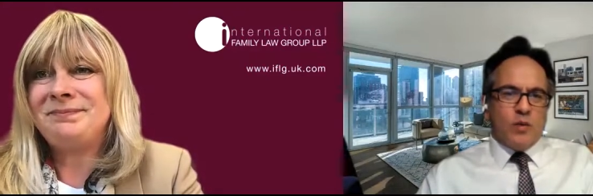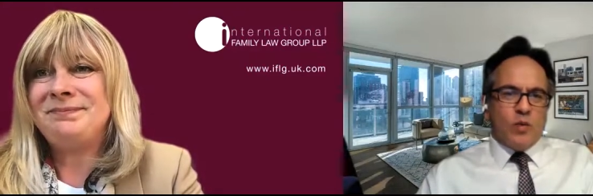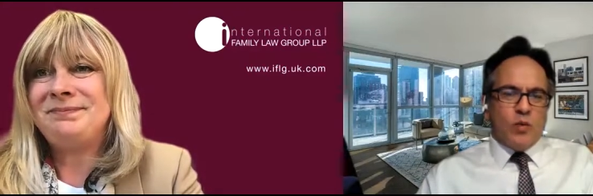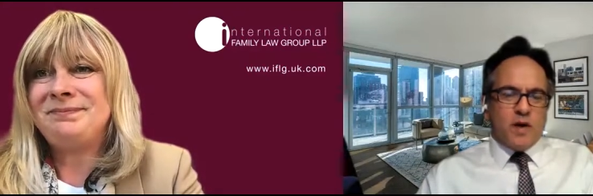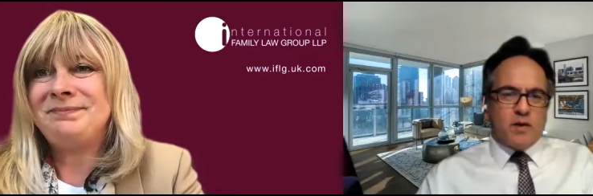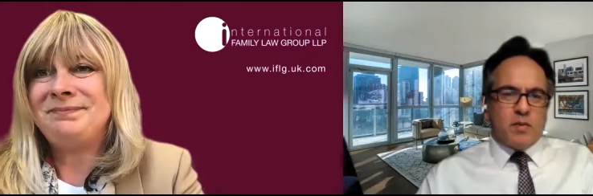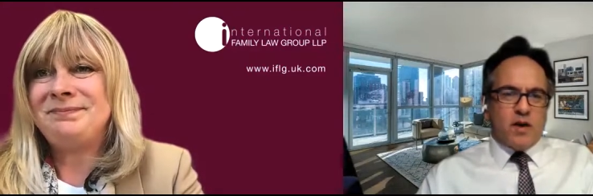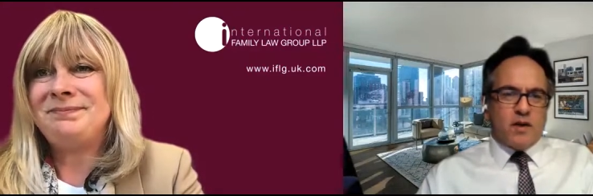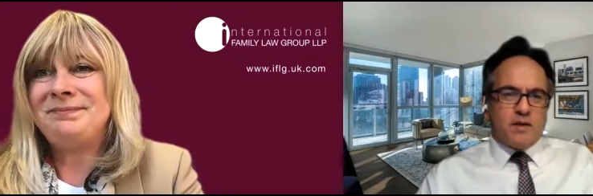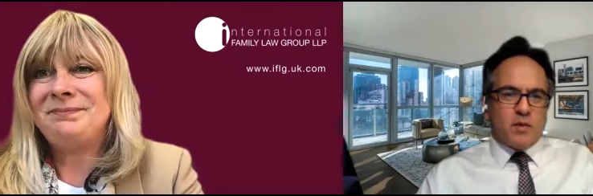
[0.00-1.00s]
Speaker 1: one of the
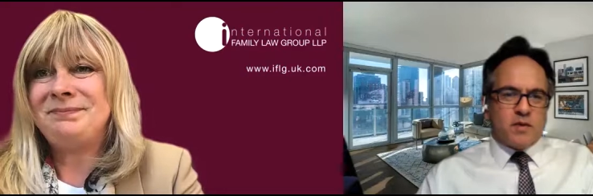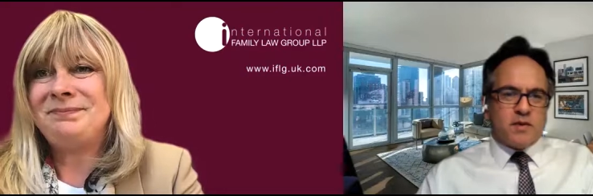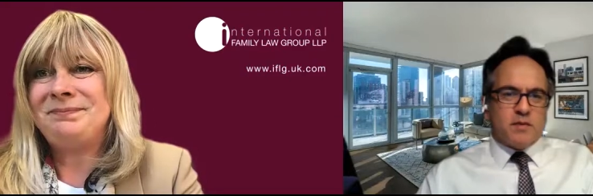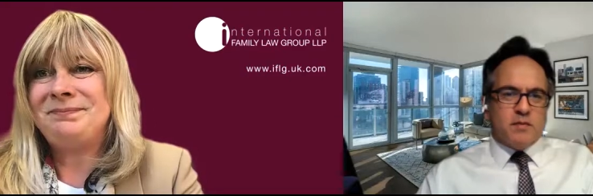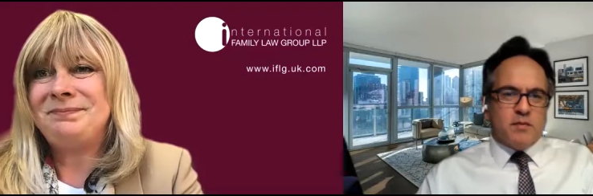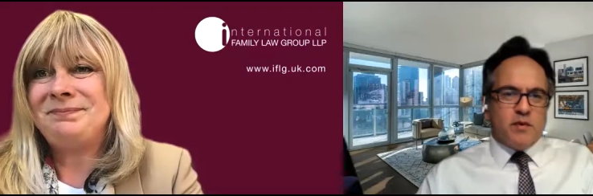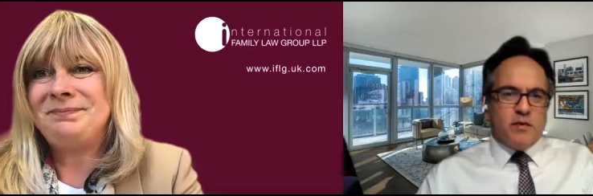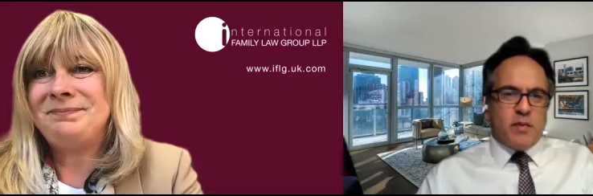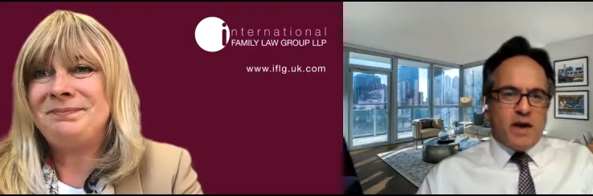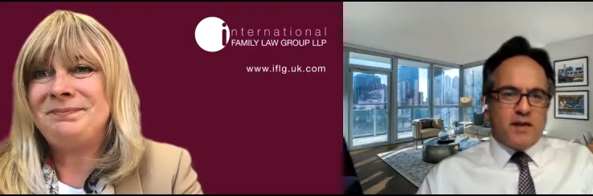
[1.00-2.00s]
parties wants to
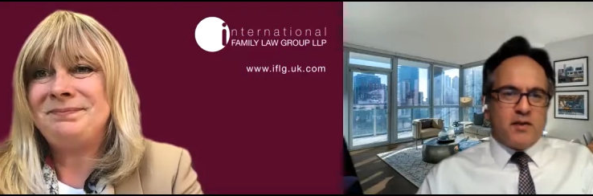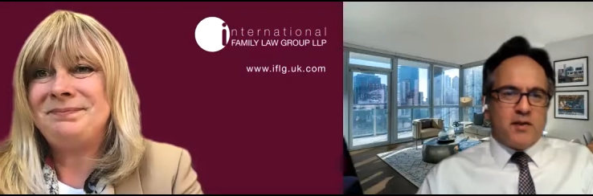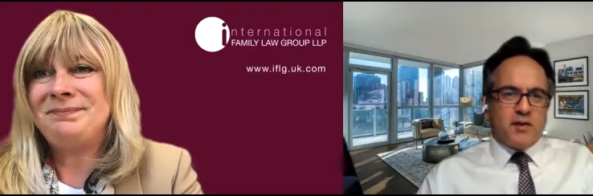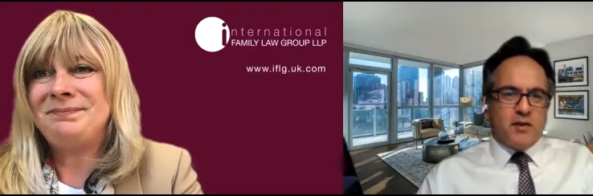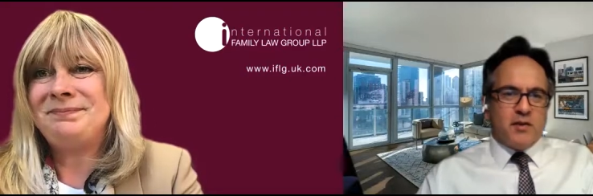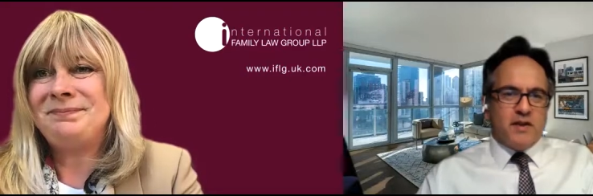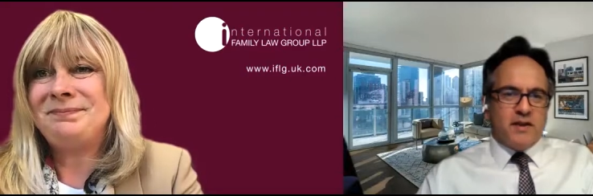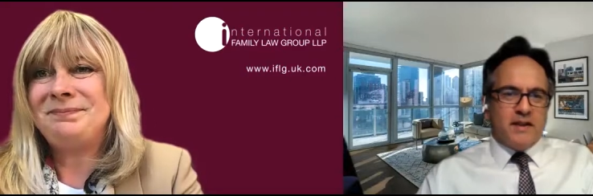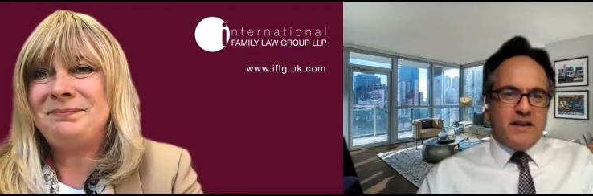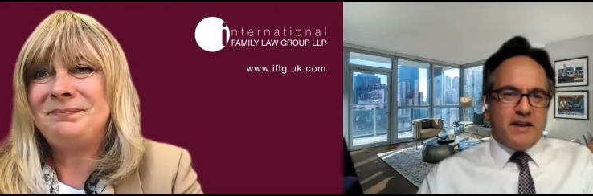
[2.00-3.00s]
move back to
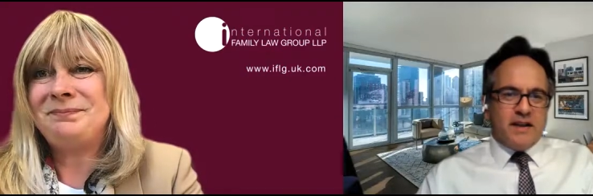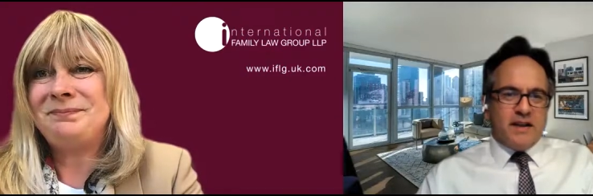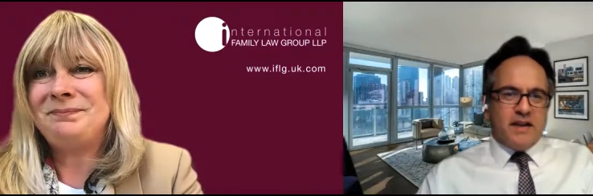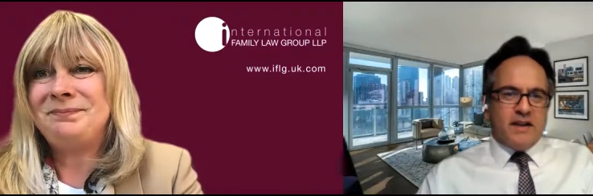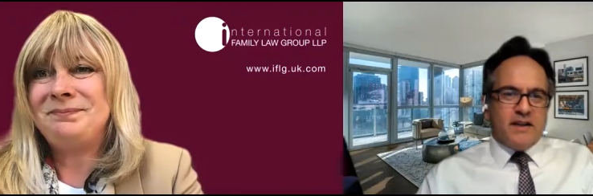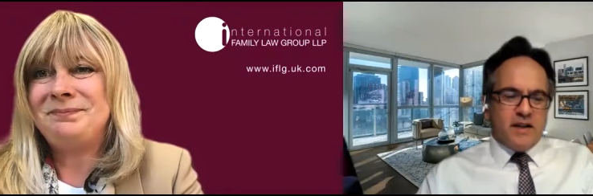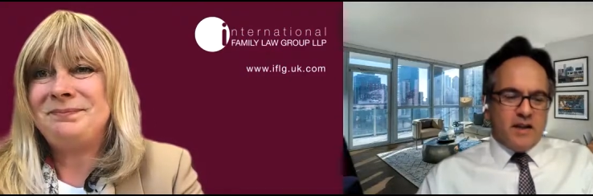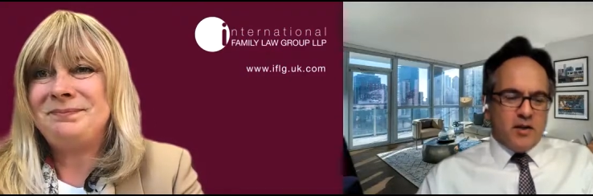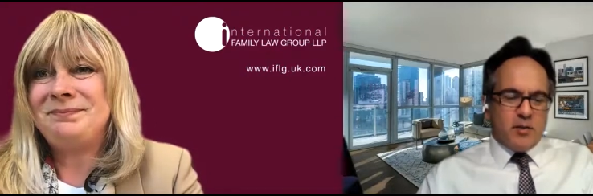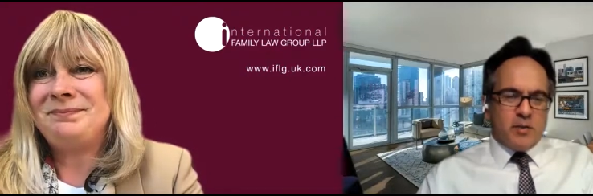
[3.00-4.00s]
uh,
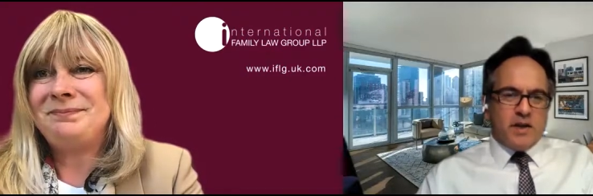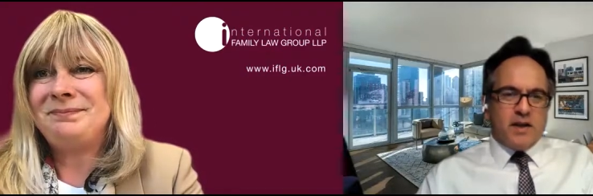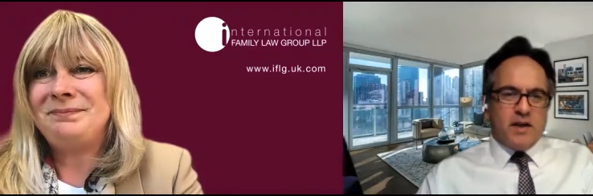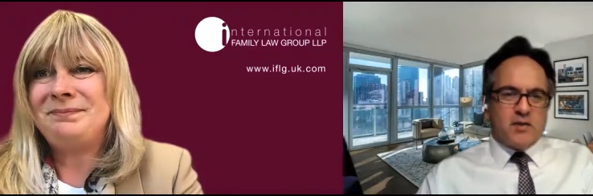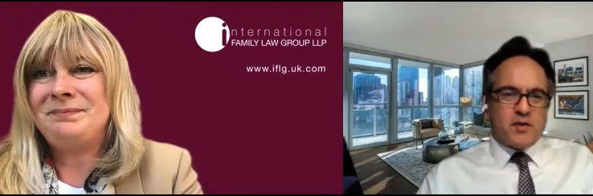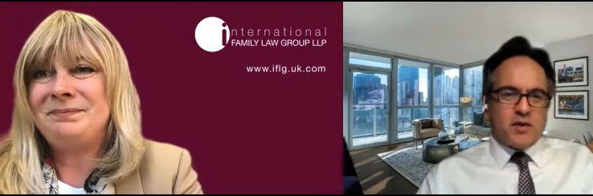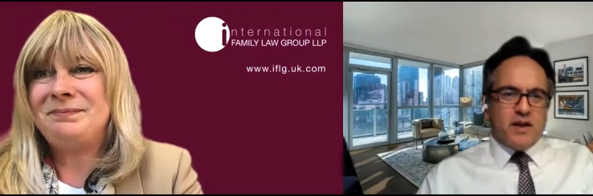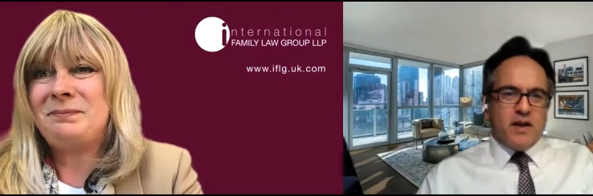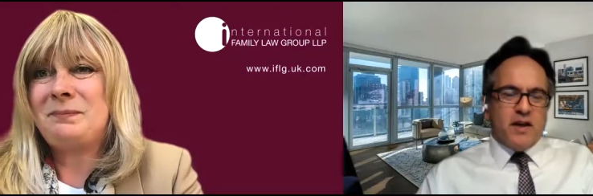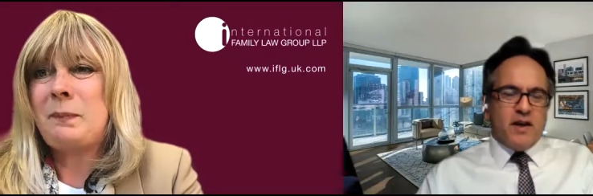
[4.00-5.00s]
a European country.
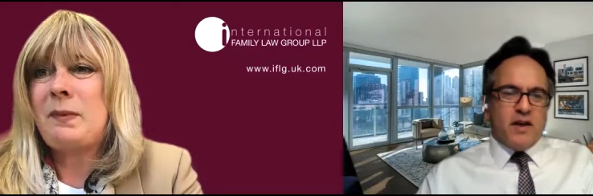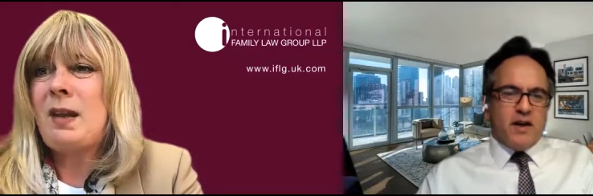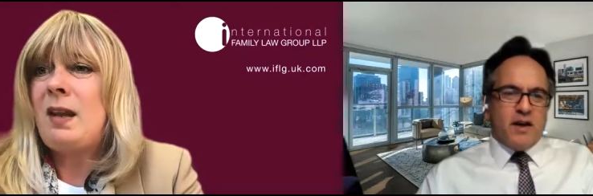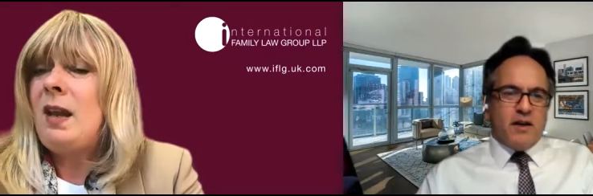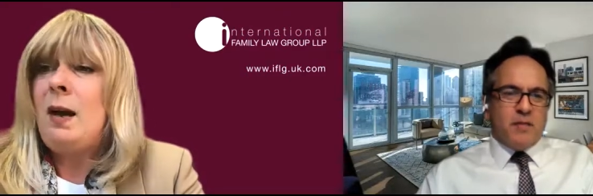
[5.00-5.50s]
Um,